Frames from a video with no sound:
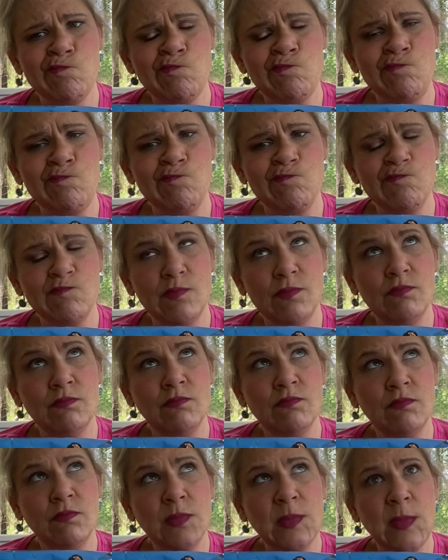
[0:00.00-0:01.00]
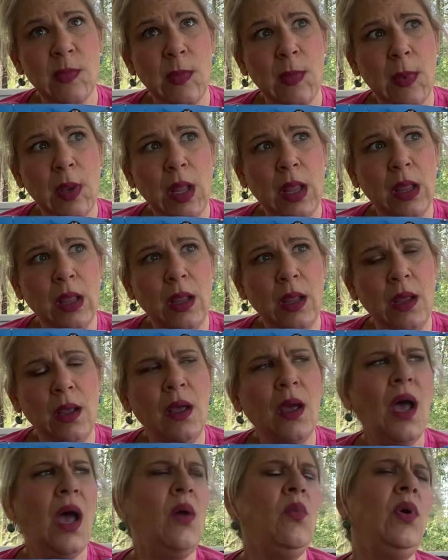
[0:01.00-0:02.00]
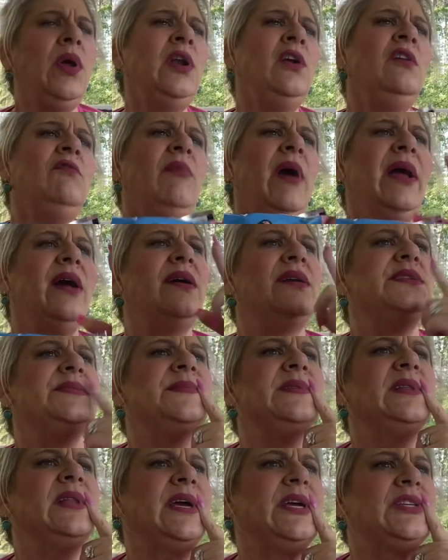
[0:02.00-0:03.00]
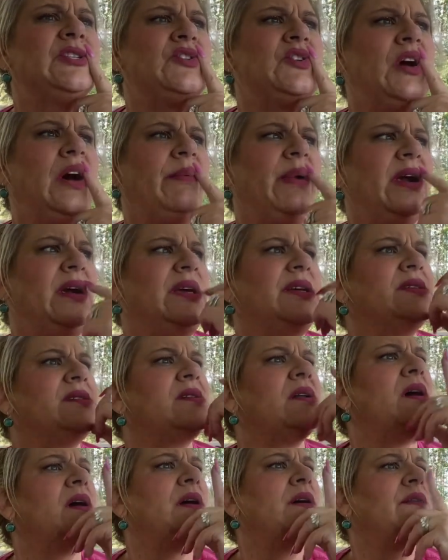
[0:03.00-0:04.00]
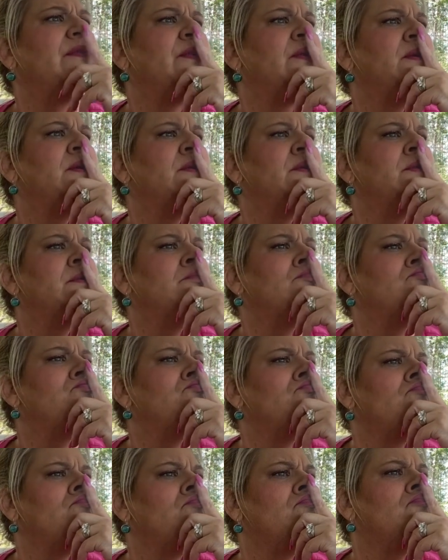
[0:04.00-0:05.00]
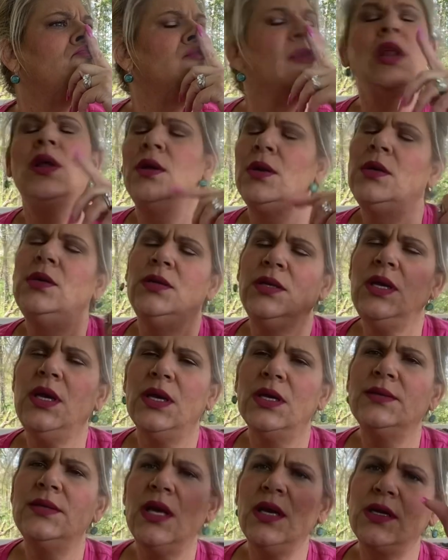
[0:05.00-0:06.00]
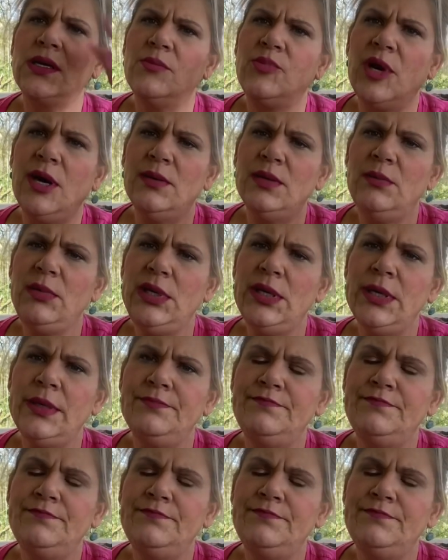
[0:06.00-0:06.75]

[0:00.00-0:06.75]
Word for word: Hmm. I wonder if my husband likes strawberry stuff. Hmm. Yeah, that could probably be